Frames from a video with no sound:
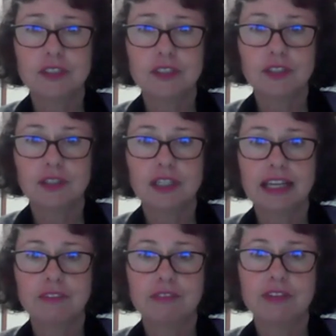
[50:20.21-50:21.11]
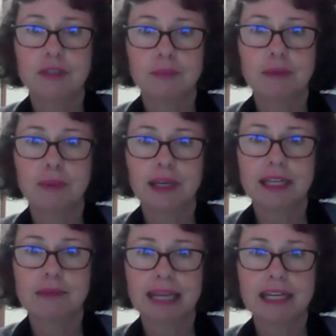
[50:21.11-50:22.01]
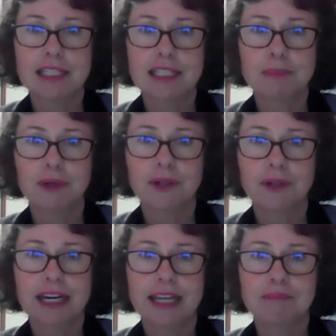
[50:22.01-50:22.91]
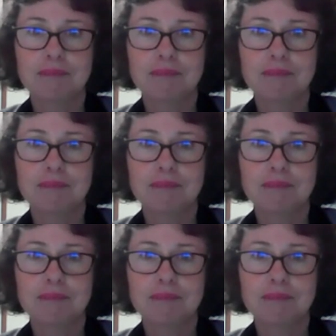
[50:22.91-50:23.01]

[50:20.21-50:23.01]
do love the metabolic balance program.